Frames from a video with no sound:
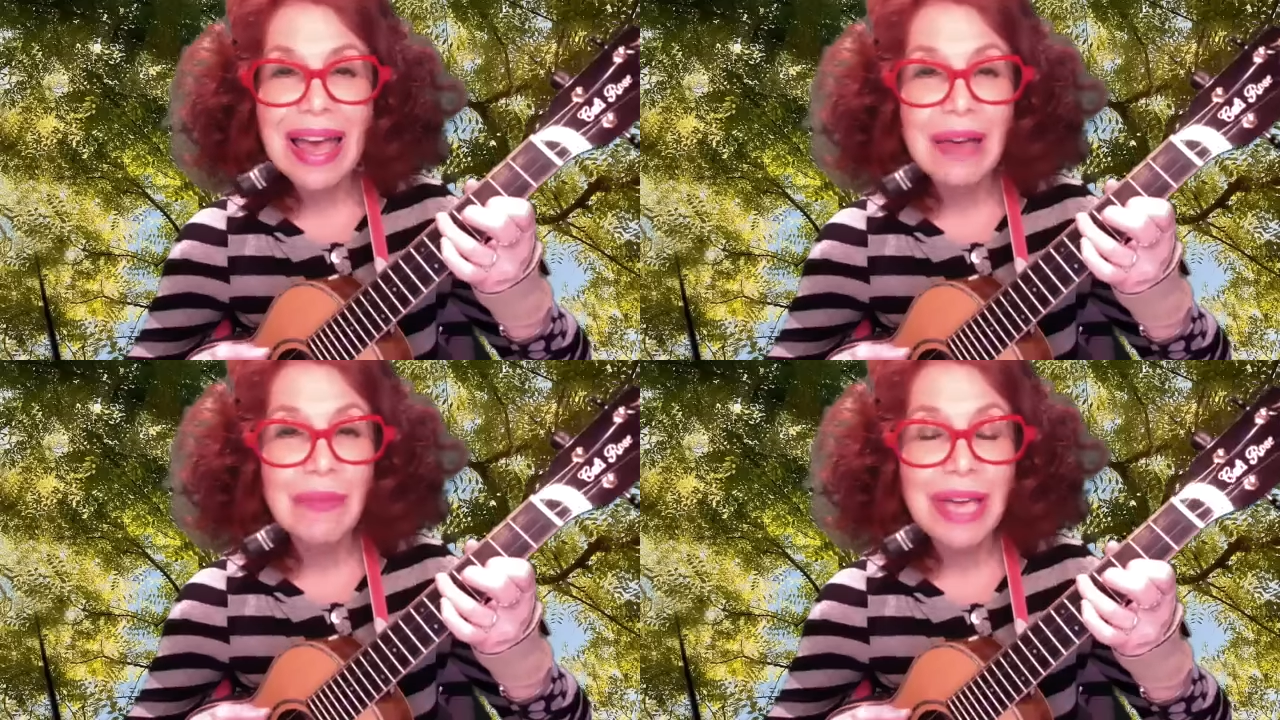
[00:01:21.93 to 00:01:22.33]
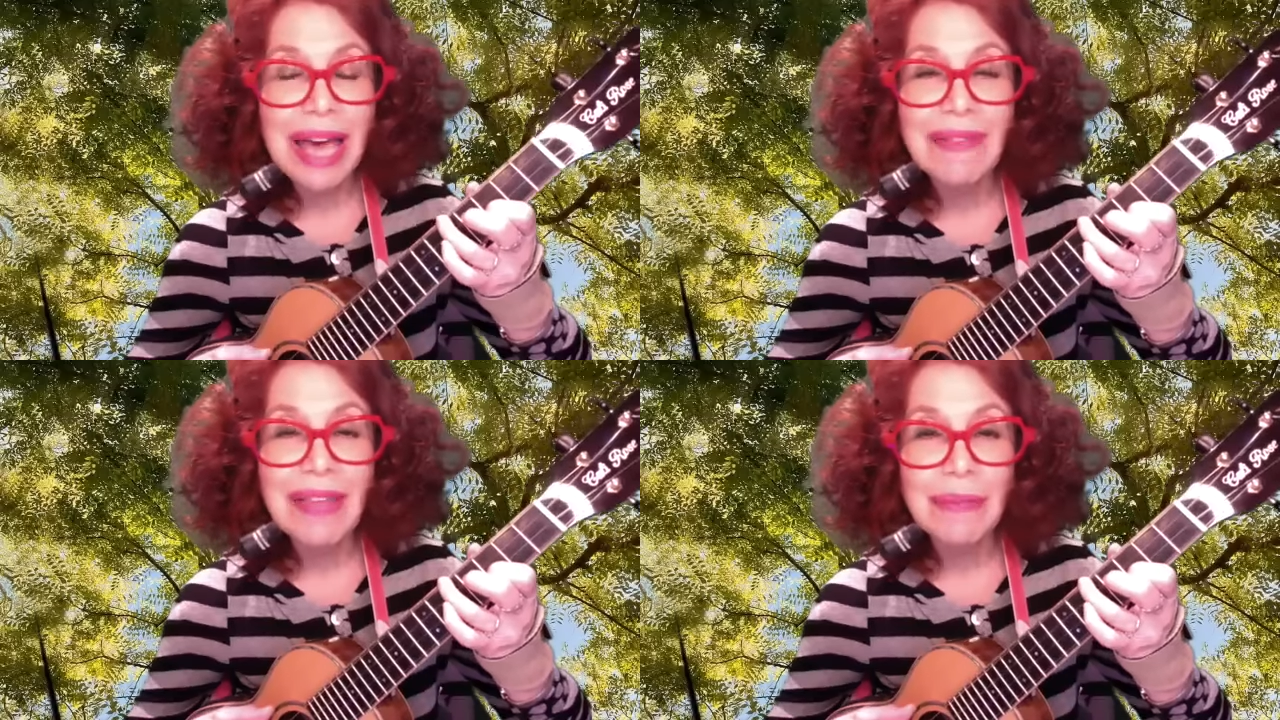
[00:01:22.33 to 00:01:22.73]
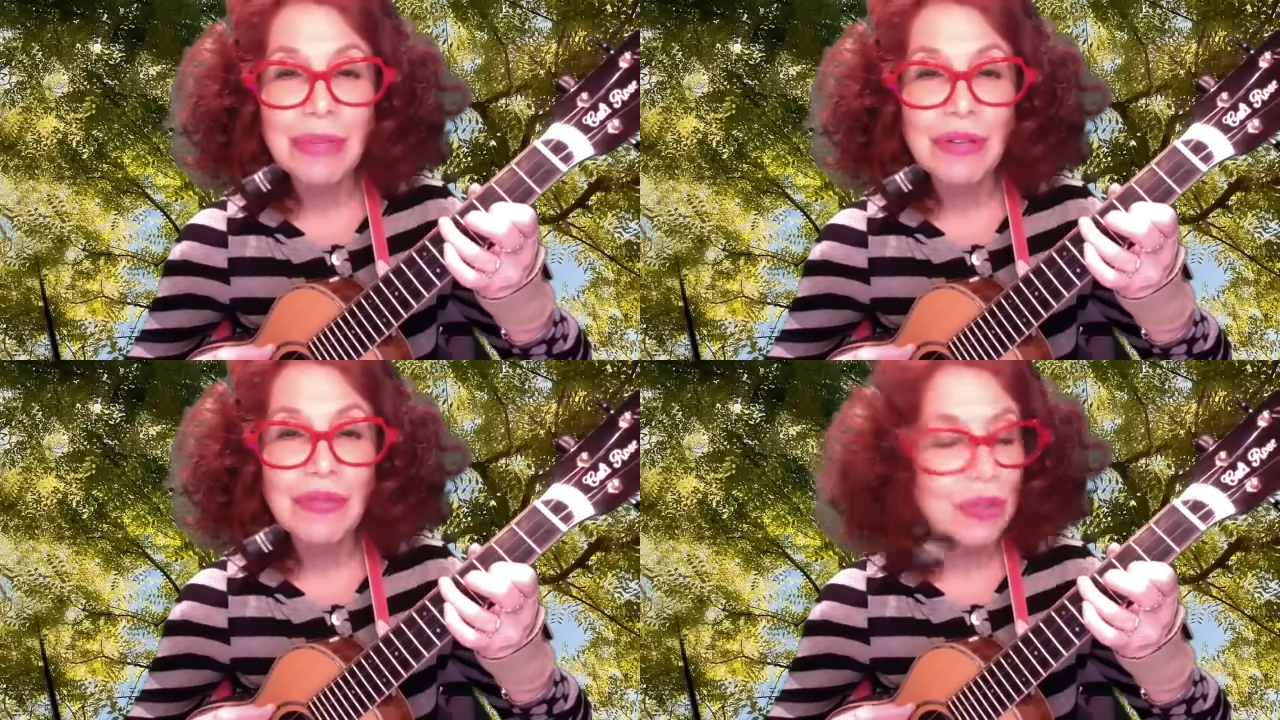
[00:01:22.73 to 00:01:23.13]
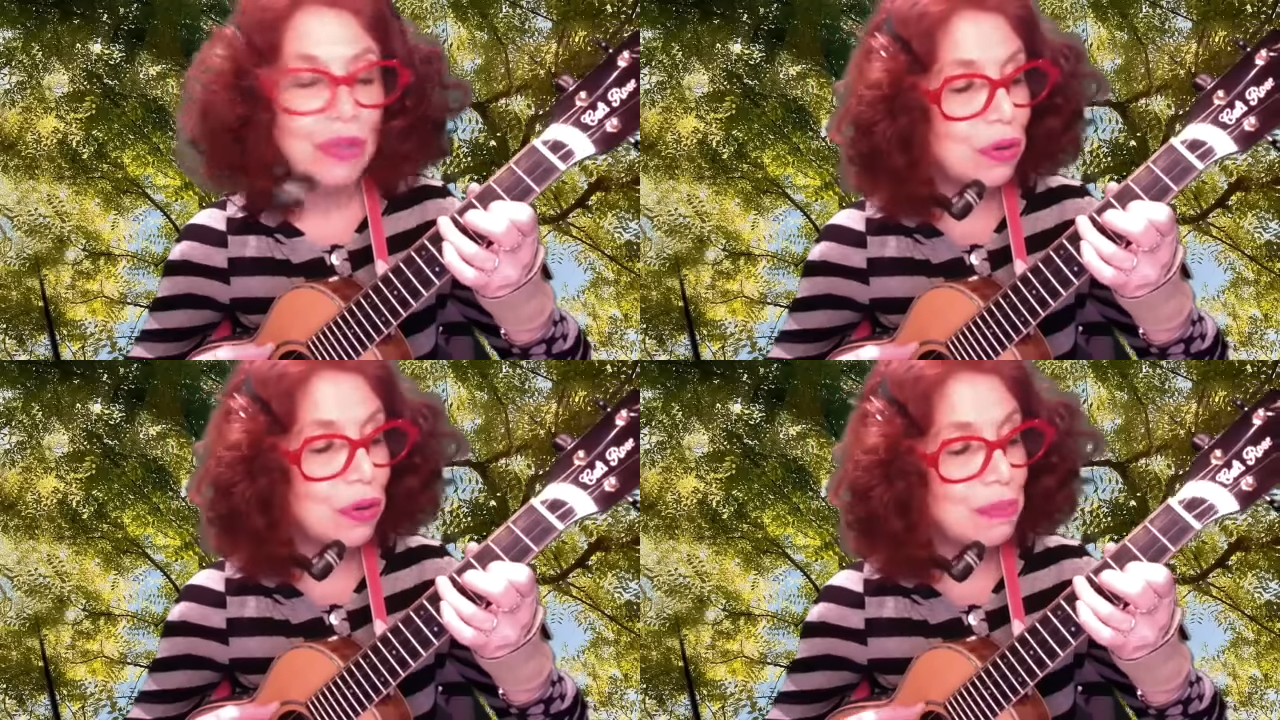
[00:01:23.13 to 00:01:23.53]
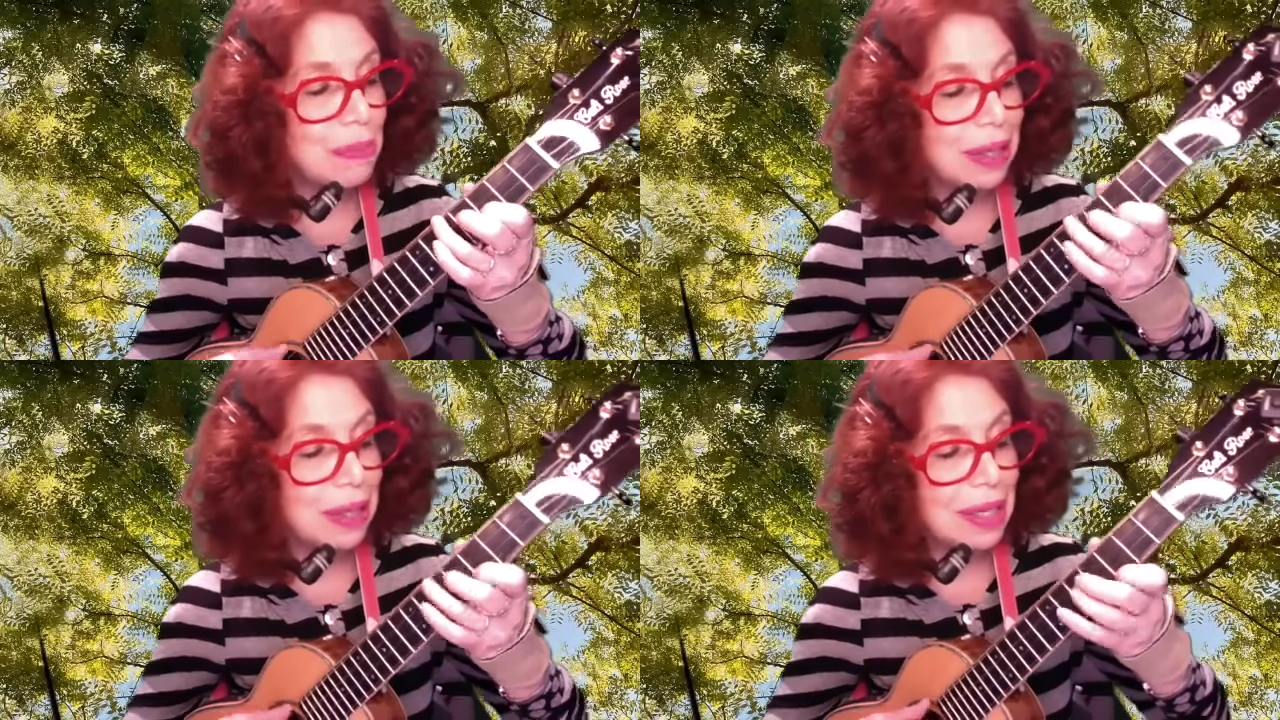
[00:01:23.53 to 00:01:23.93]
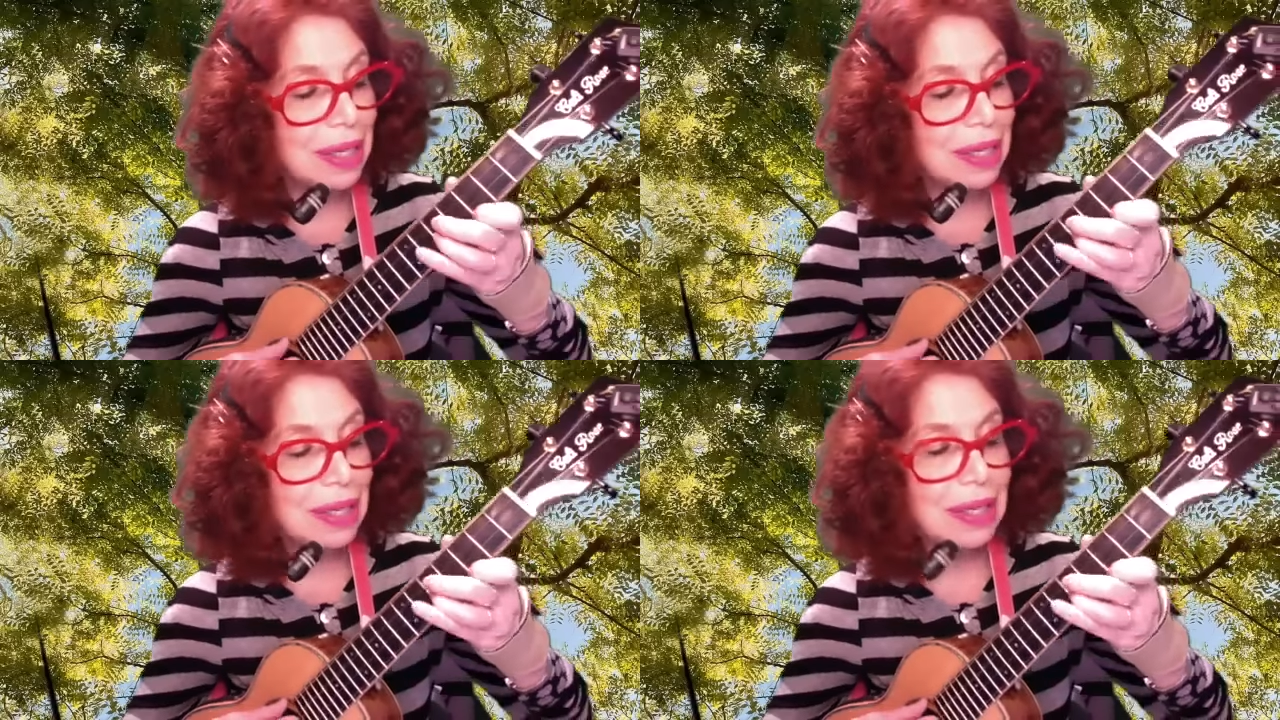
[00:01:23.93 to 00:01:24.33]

And we have that beautiful chord melody.